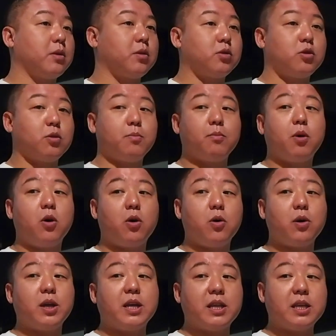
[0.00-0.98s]
The
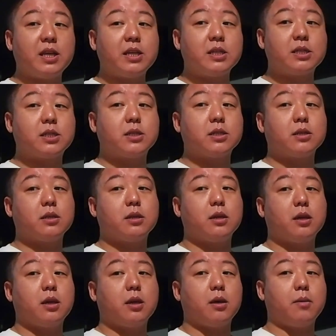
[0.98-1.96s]
more it is
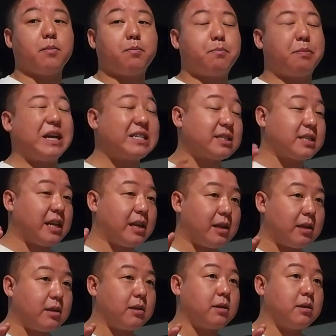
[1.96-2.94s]

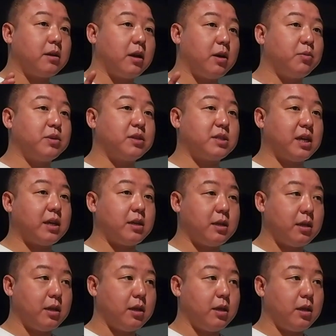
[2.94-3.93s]
pastel, I would say,
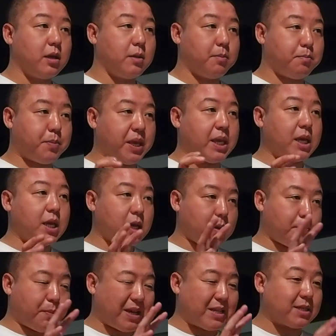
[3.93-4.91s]
pink
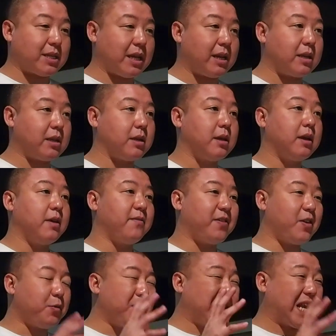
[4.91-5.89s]
pastel,
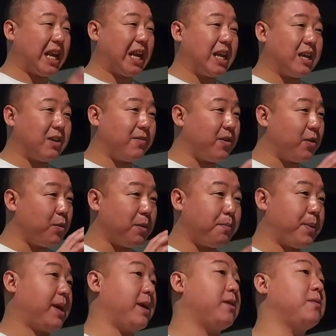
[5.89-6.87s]
very clear, very
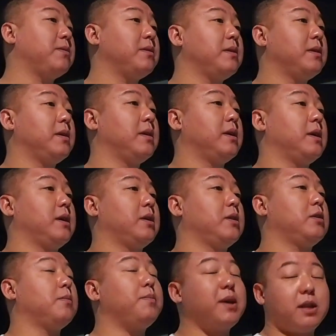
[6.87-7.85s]
pale,
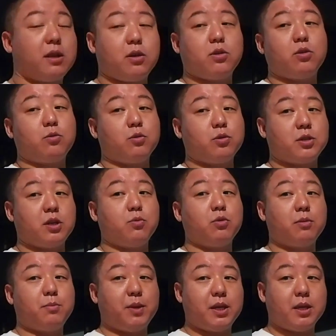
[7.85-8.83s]
the better the rosé
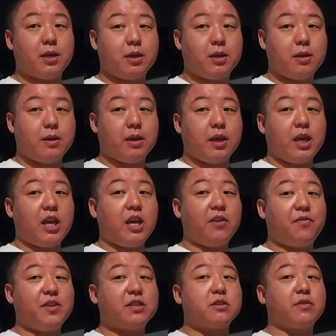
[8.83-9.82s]
will be.
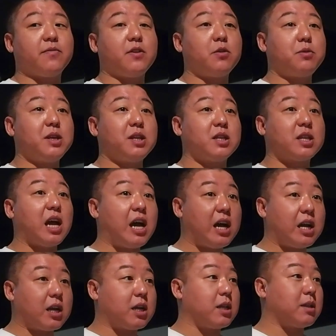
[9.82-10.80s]
If it's very
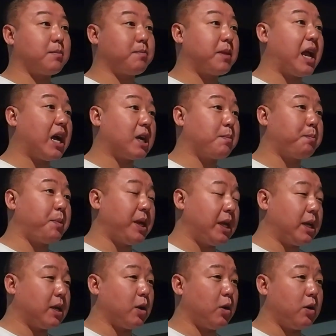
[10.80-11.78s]
dark
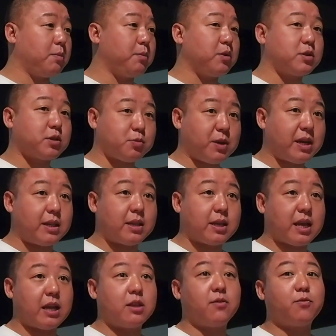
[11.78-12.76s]
pink, almost red
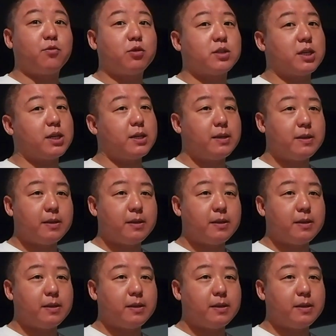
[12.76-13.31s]
kind of rosé, you